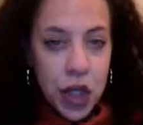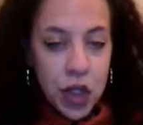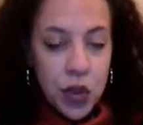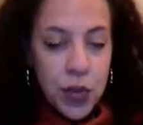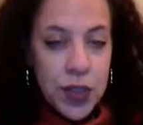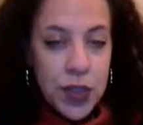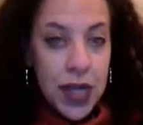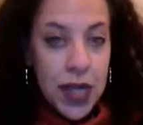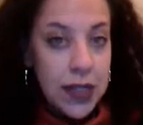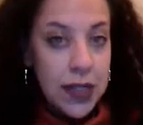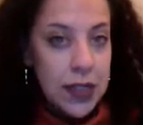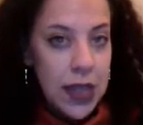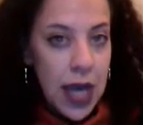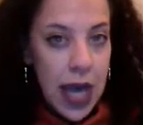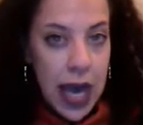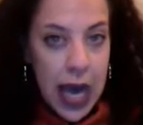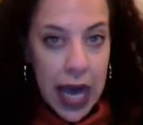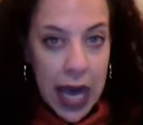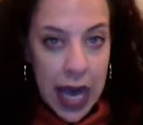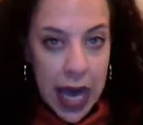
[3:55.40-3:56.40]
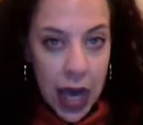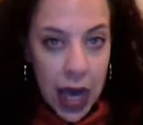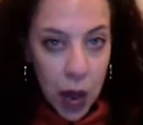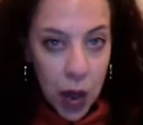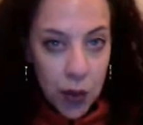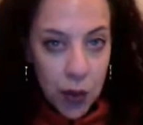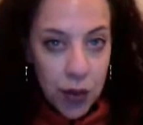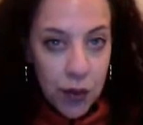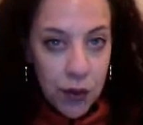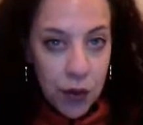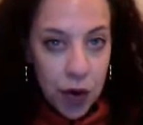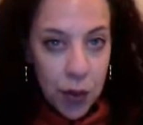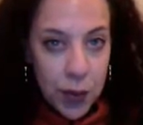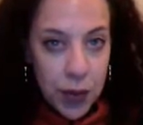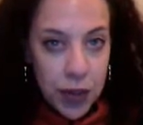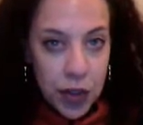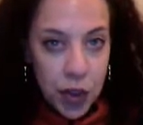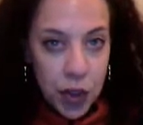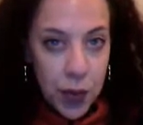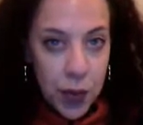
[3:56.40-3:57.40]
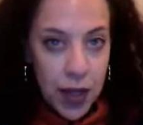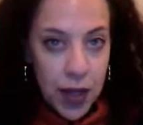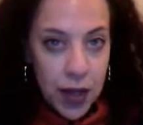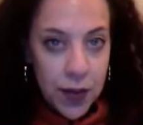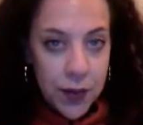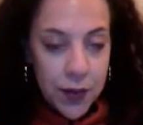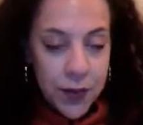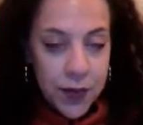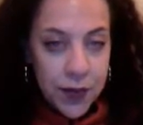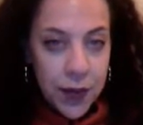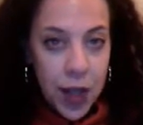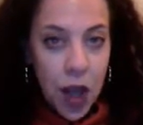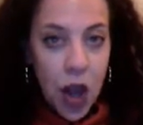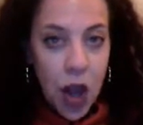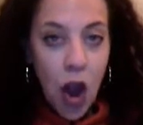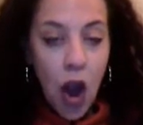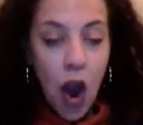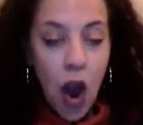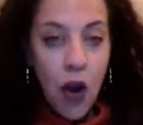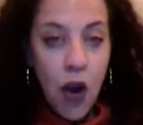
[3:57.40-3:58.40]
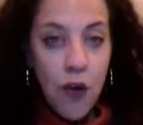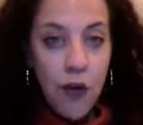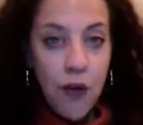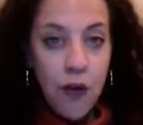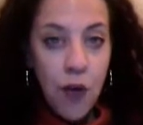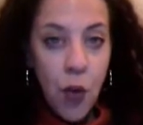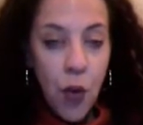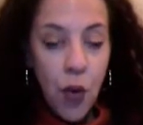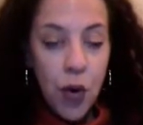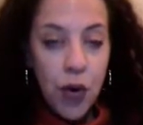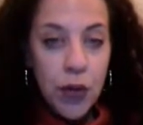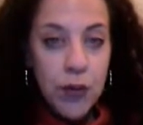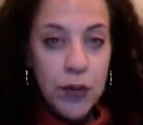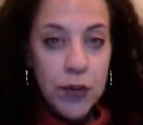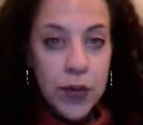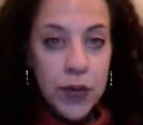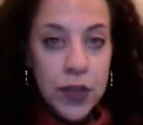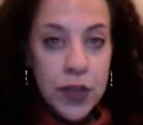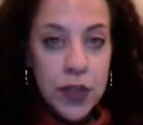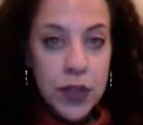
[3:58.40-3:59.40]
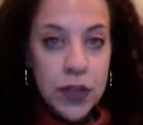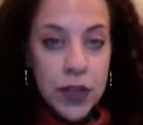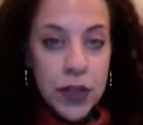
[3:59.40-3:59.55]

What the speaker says: to tell us how the verb are doing, are formed